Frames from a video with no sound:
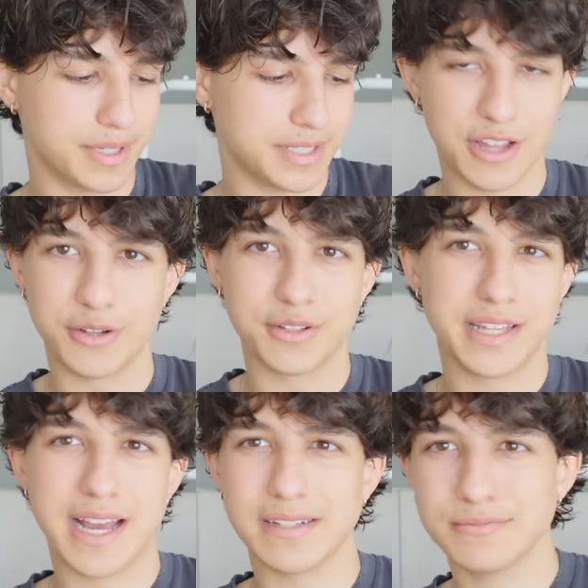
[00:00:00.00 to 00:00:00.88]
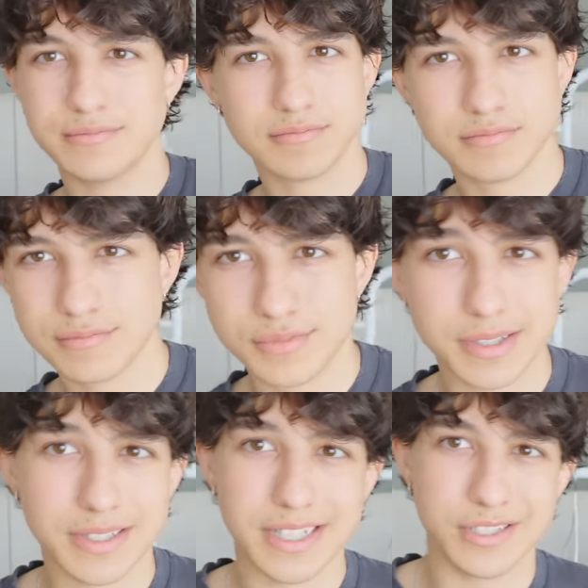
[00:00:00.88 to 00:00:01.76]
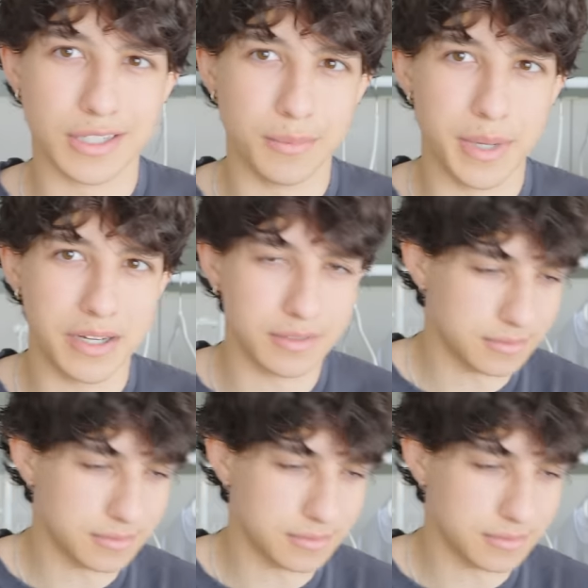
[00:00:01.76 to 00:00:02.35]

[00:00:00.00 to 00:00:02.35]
But other than that, it's a good belt.